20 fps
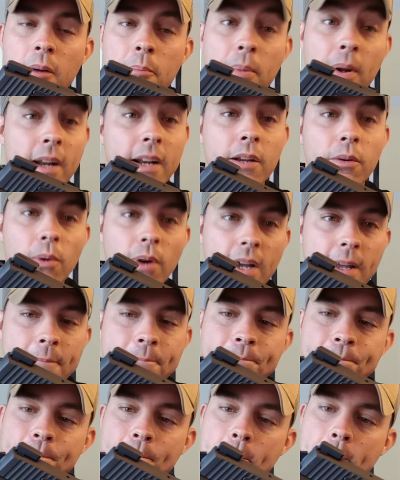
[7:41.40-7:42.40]
But anyway,
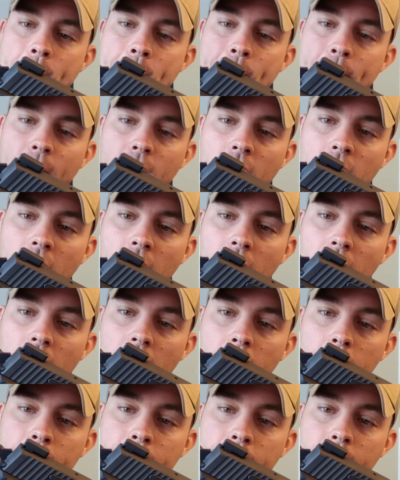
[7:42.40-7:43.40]

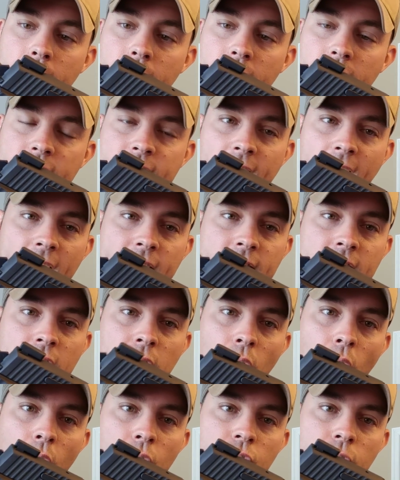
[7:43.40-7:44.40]
this has the
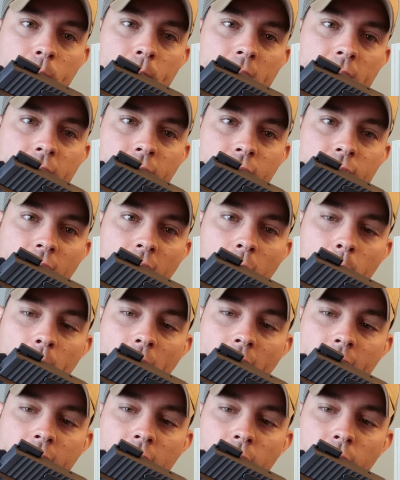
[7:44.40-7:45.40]
larger beaver tail
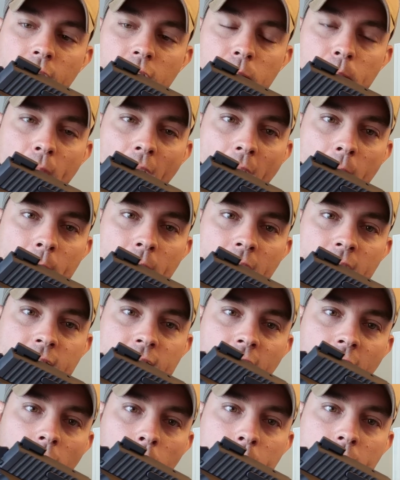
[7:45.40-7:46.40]
back here, this Batman
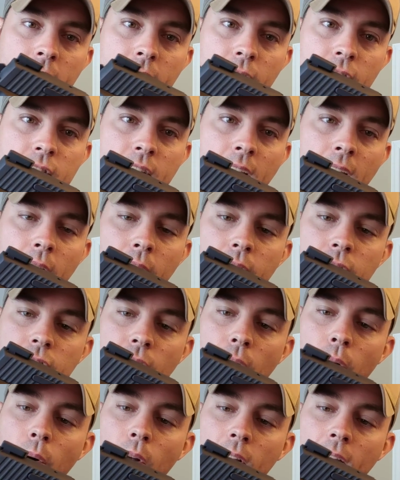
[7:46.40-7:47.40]
style beaver tail.
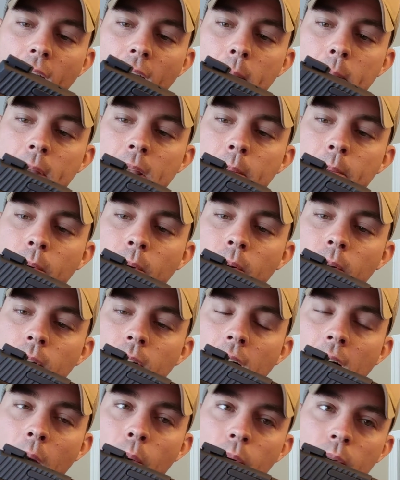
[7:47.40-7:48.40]
So a lot of
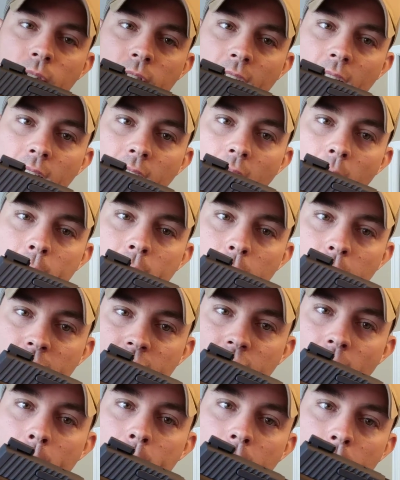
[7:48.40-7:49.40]
people, I wouldn't say a lot of people,
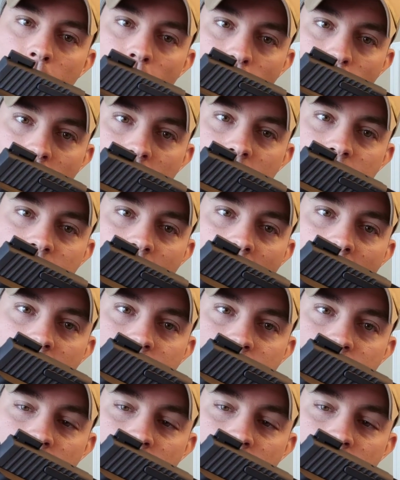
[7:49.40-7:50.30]
some people criticize